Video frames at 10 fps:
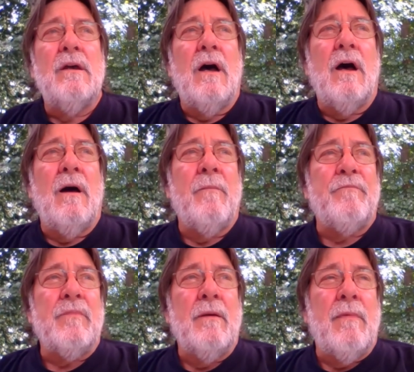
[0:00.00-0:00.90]

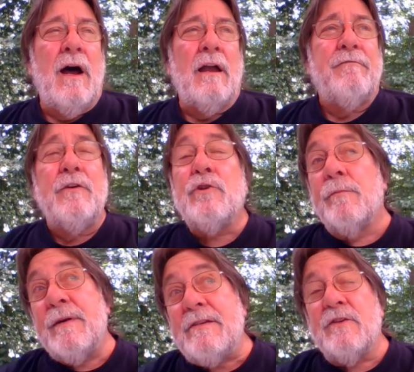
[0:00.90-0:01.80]
um, my future
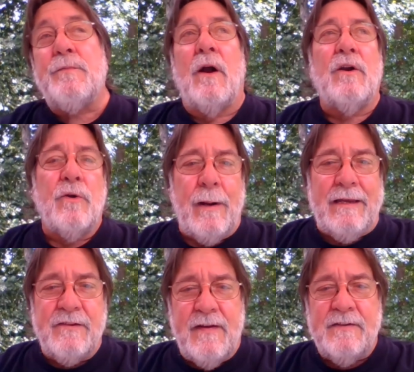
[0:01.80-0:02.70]
business partner Ray
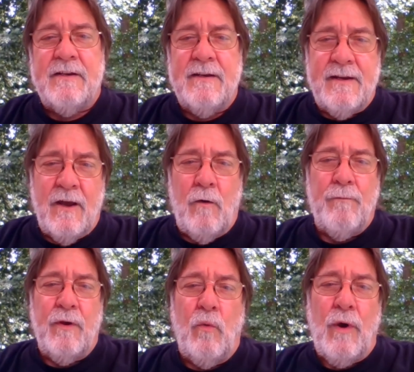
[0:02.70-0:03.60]
Svenson had helped
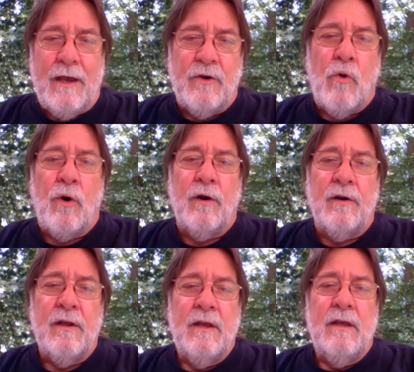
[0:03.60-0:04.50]
Wiggenhorn